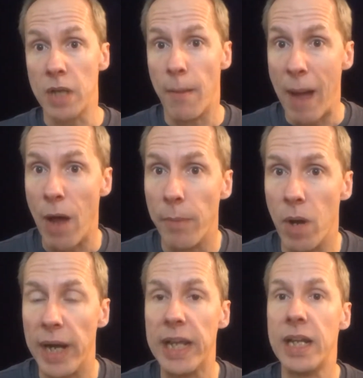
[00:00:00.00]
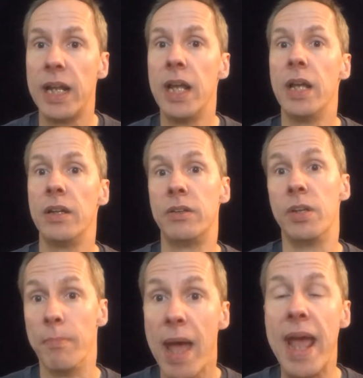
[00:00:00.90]
amount of money
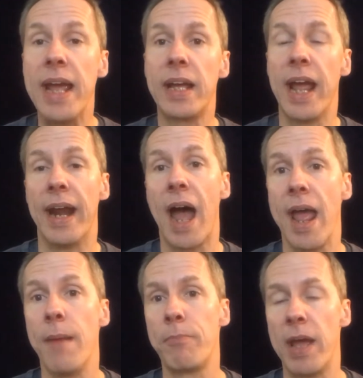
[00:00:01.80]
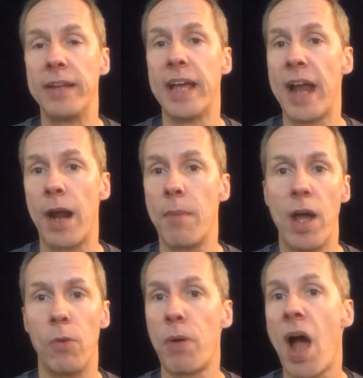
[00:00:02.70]
to make, and I am paying that out of
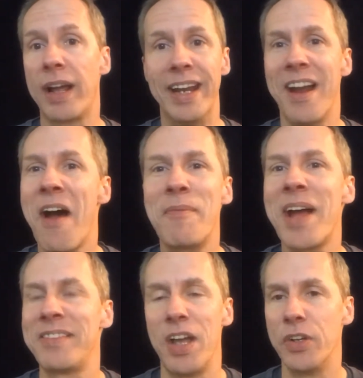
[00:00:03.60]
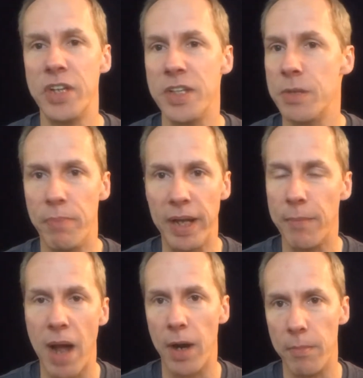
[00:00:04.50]
my own pocket. Now, I'm not telling you it's a
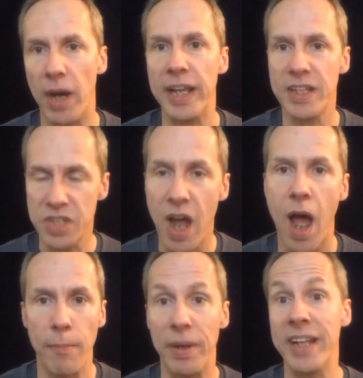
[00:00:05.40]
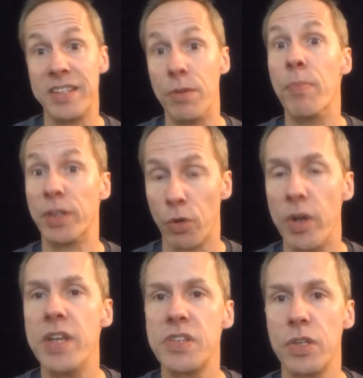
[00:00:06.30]
big amount of money. It's not, but
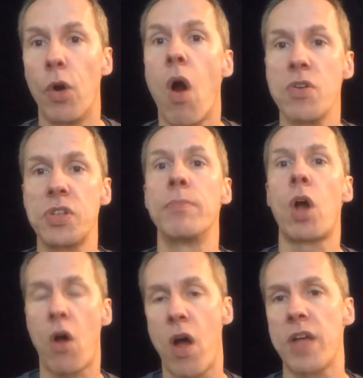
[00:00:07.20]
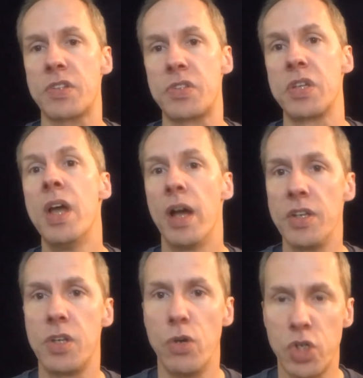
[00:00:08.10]
there are some costs
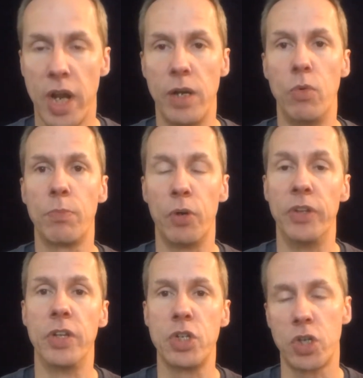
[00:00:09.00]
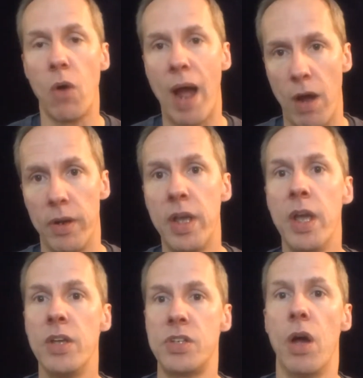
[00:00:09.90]
associated with putting this show out.
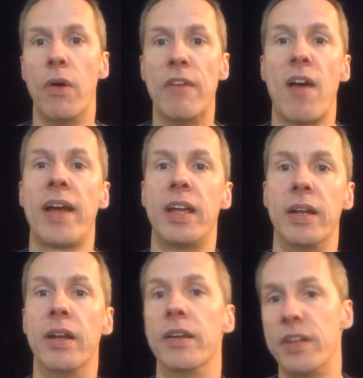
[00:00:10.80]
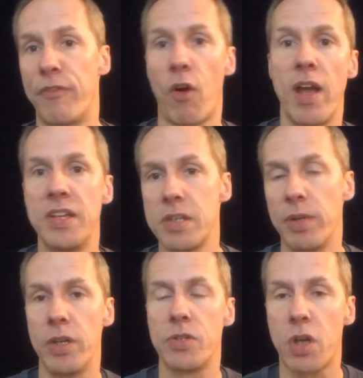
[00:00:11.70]
So if I can defray
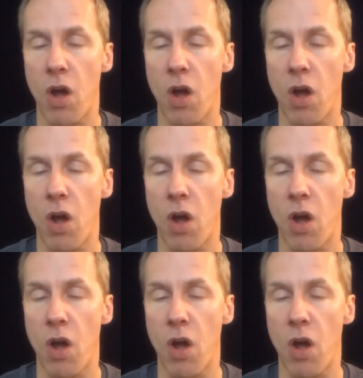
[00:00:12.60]
some of those